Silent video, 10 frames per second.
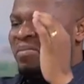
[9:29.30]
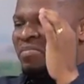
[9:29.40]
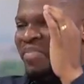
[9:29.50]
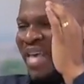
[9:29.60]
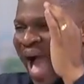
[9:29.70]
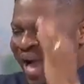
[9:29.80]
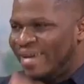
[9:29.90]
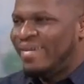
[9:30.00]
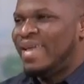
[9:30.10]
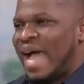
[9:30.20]
be
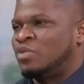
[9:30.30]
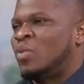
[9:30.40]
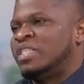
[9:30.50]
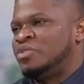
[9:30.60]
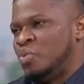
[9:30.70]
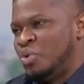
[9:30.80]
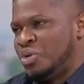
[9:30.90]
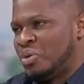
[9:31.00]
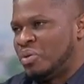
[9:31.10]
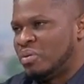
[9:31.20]
angry at what is
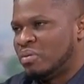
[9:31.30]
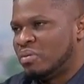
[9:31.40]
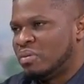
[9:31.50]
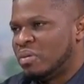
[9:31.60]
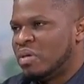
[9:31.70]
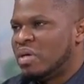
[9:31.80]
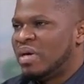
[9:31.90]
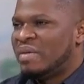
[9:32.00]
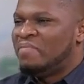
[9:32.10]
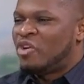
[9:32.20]
going on,
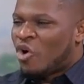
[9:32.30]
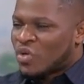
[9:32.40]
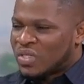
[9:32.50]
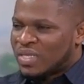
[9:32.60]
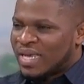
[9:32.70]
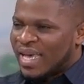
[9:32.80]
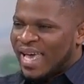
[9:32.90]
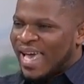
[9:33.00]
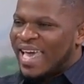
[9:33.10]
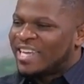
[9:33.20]
because
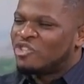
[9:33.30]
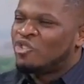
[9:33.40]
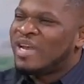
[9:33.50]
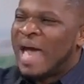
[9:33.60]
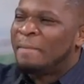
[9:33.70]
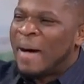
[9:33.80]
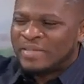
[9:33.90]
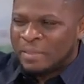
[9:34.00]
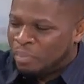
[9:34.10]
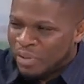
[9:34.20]
it is not
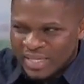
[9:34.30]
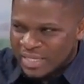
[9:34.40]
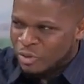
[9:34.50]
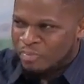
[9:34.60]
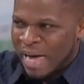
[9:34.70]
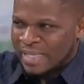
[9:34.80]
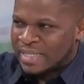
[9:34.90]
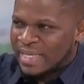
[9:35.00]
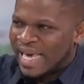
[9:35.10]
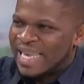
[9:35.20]
about a political
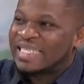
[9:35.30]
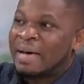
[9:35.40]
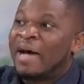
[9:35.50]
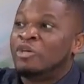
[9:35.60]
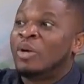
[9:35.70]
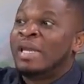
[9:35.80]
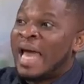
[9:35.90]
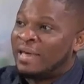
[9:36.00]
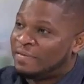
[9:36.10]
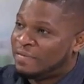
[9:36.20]
party, it is about your
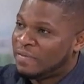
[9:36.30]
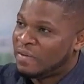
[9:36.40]
life.